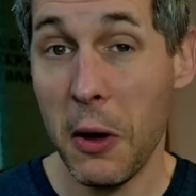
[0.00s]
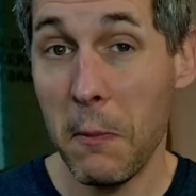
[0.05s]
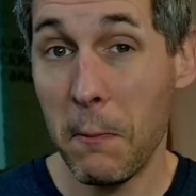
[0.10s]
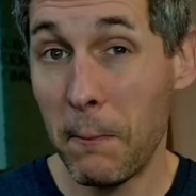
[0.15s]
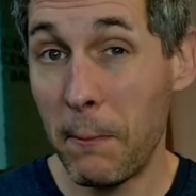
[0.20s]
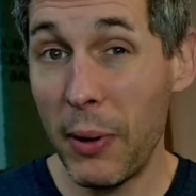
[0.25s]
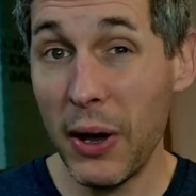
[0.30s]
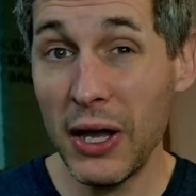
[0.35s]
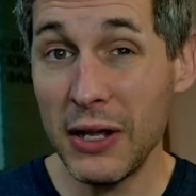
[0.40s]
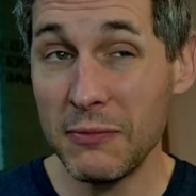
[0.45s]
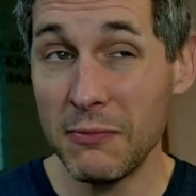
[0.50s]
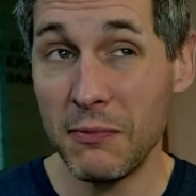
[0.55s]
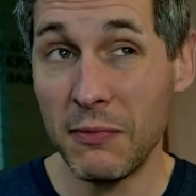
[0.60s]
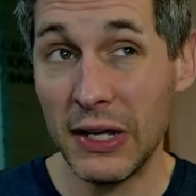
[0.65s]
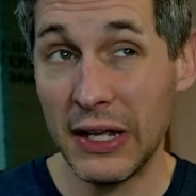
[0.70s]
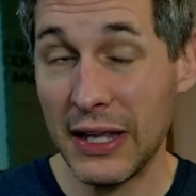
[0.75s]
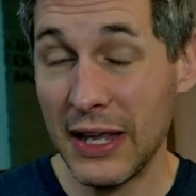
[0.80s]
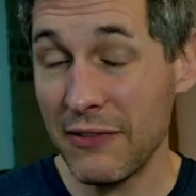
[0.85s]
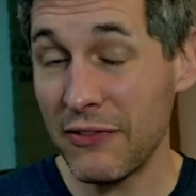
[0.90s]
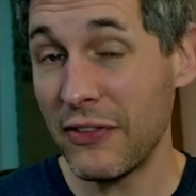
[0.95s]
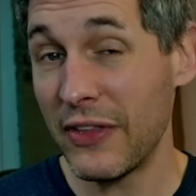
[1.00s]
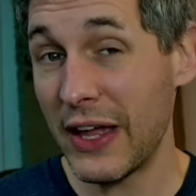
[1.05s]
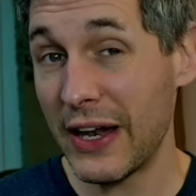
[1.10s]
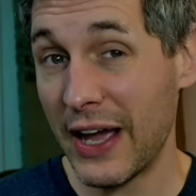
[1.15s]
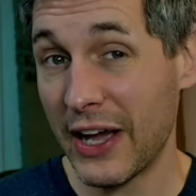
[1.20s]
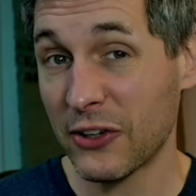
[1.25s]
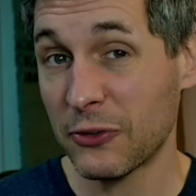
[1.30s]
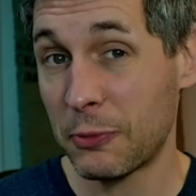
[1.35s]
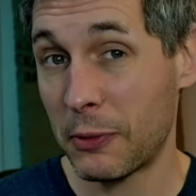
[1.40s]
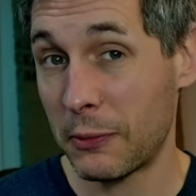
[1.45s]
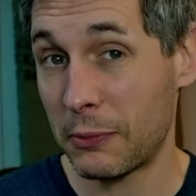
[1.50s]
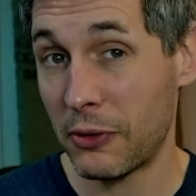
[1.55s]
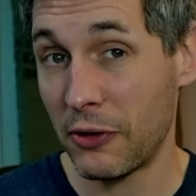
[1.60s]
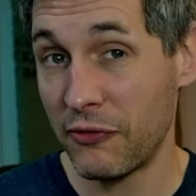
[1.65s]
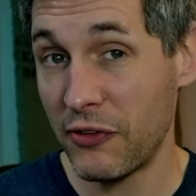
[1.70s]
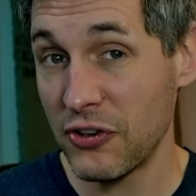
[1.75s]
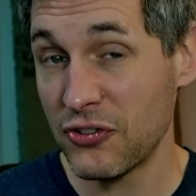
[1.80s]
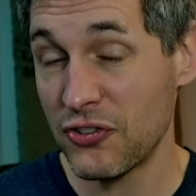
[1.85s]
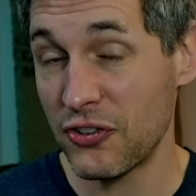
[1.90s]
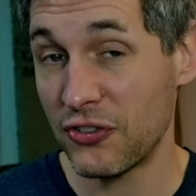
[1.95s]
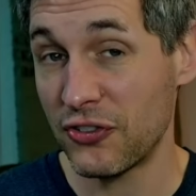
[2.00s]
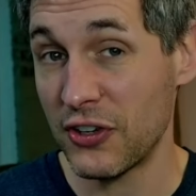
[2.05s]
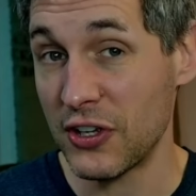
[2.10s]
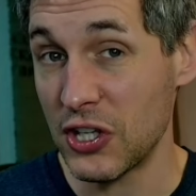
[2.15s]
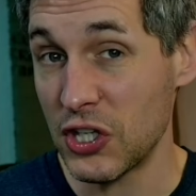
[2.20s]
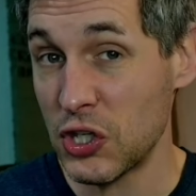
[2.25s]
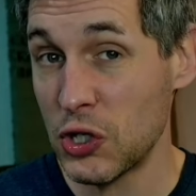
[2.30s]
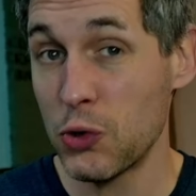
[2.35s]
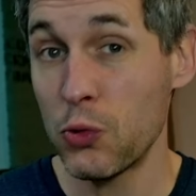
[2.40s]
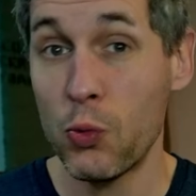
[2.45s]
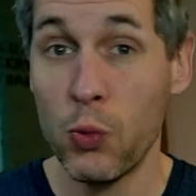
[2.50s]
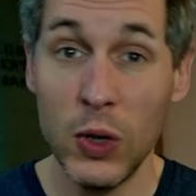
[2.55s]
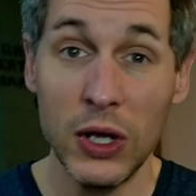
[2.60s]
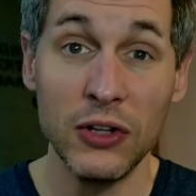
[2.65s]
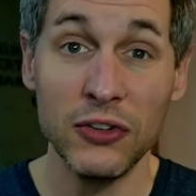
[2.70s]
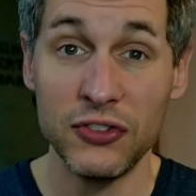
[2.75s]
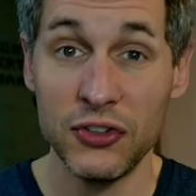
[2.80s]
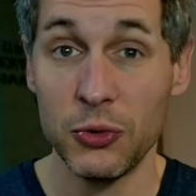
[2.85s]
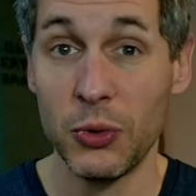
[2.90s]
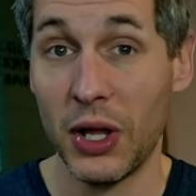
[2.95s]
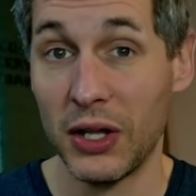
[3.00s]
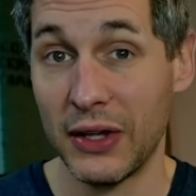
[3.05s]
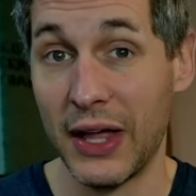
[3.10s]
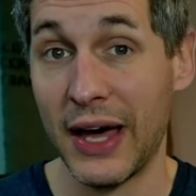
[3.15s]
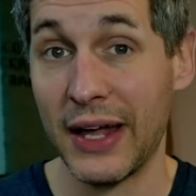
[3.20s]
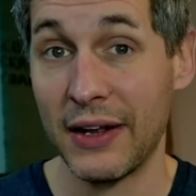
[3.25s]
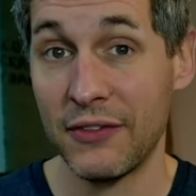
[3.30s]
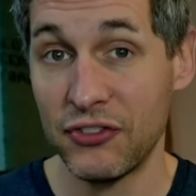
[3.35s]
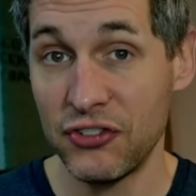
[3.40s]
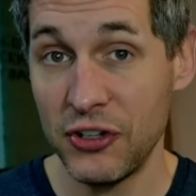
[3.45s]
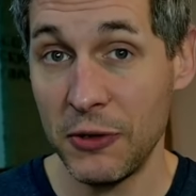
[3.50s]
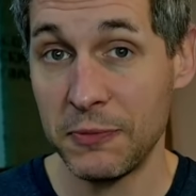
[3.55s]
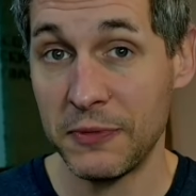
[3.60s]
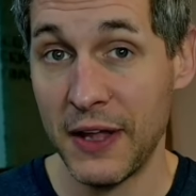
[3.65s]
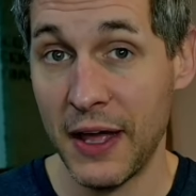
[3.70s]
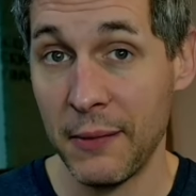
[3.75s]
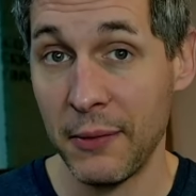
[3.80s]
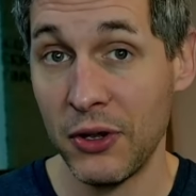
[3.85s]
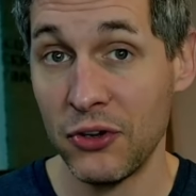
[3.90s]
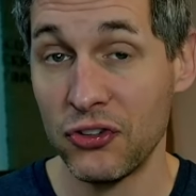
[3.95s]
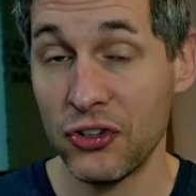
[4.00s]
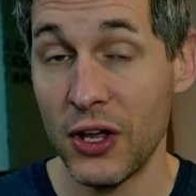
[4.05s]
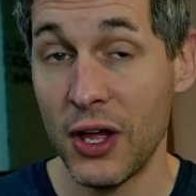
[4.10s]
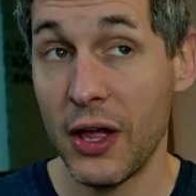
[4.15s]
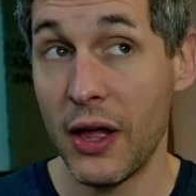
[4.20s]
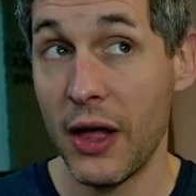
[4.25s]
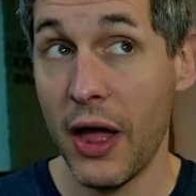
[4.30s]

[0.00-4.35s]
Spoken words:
but given that expert proficiency, you will do a lot of chip damage.